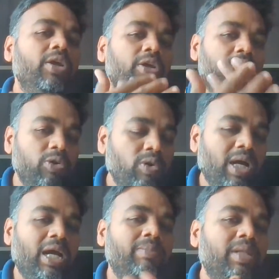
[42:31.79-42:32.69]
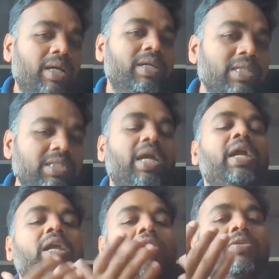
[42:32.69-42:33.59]
you have the
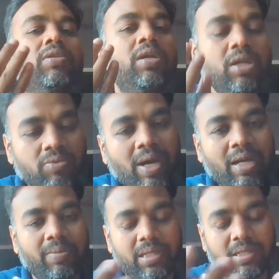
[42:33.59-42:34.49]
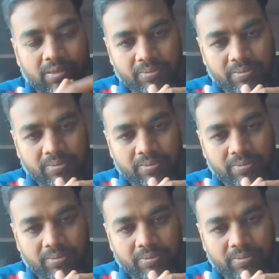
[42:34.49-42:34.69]
understanding on the requirement.